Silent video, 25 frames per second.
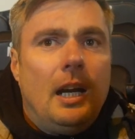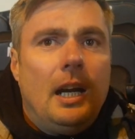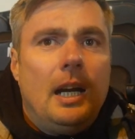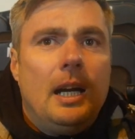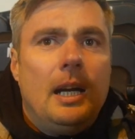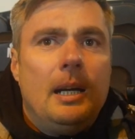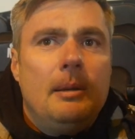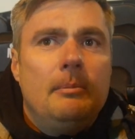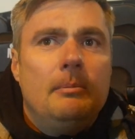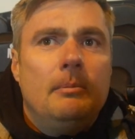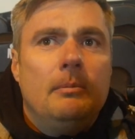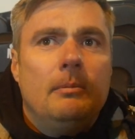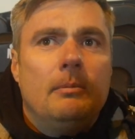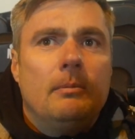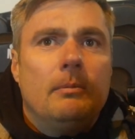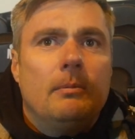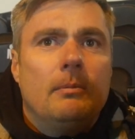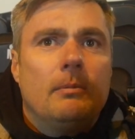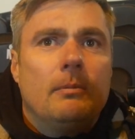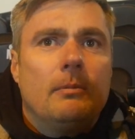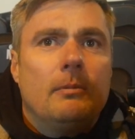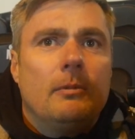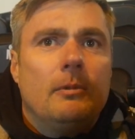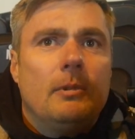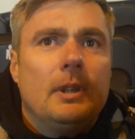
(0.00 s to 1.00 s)

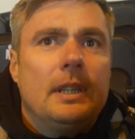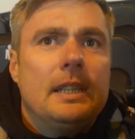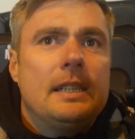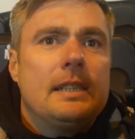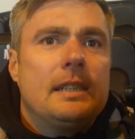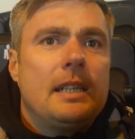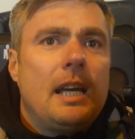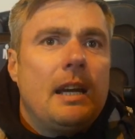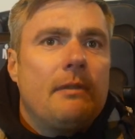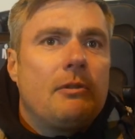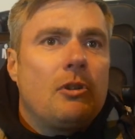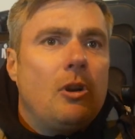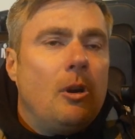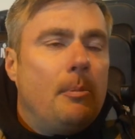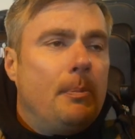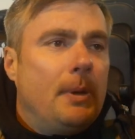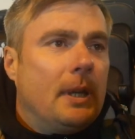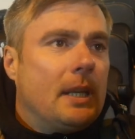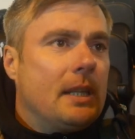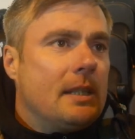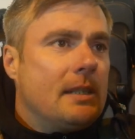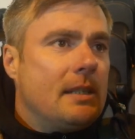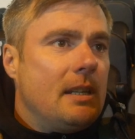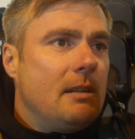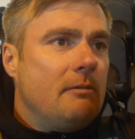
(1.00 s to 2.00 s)
Well, they say I've got to
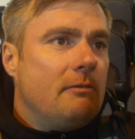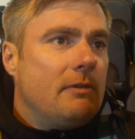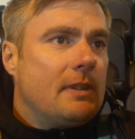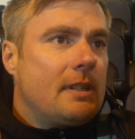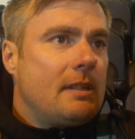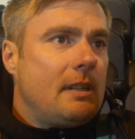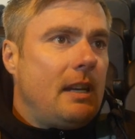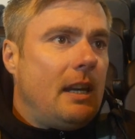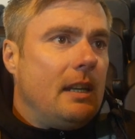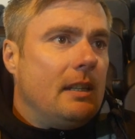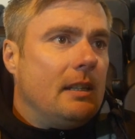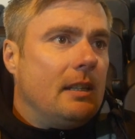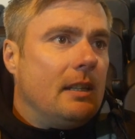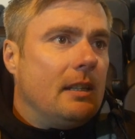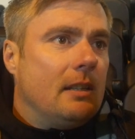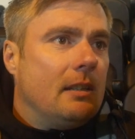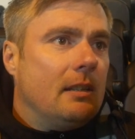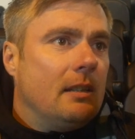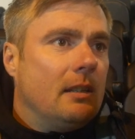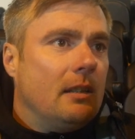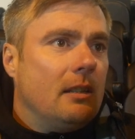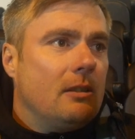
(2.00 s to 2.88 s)
pick a team for Saturday.